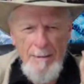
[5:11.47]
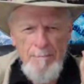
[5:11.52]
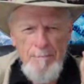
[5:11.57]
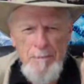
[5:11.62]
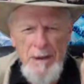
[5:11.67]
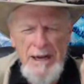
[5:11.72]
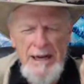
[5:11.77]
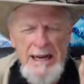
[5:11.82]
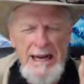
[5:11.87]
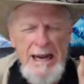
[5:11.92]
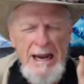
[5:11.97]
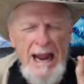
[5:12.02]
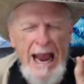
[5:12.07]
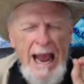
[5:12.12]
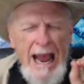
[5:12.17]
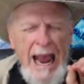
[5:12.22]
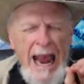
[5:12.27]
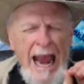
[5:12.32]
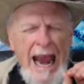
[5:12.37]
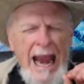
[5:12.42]
but he
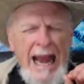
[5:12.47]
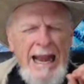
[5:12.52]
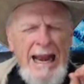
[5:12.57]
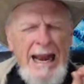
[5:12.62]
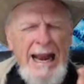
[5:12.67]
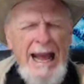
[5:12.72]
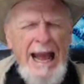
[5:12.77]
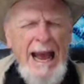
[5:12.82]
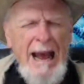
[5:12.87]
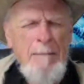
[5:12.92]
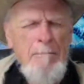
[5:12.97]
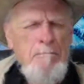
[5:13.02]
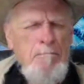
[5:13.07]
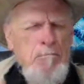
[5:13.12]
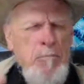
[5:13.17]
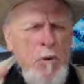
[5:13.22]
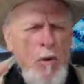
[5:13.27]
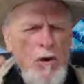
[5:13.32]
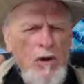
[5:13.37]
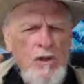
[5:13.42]
handed out
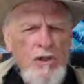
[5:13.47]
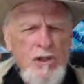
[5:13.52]
books